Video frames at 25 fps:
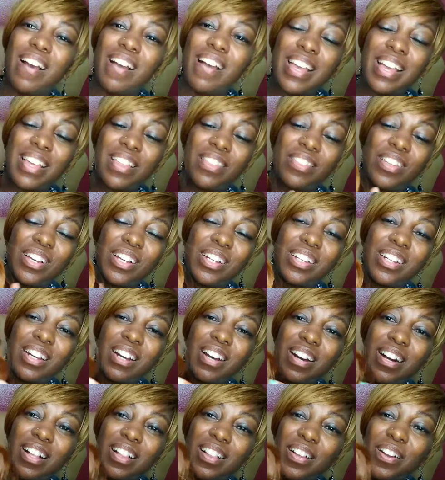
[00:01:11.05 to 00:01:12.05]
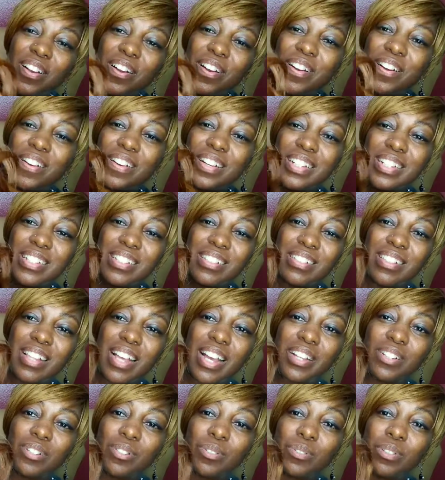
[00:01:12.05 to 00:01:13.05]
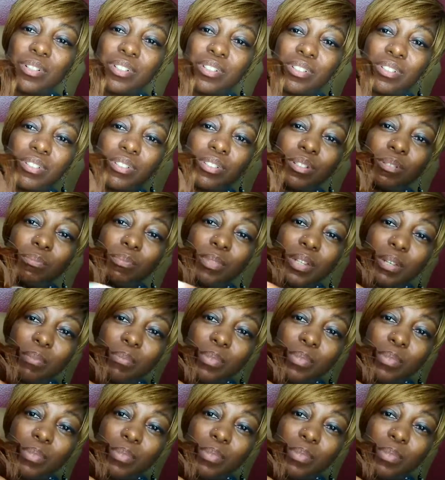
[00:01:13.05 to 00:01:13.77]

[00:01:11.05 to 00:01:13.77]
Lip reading: And the color is like gorgeous to me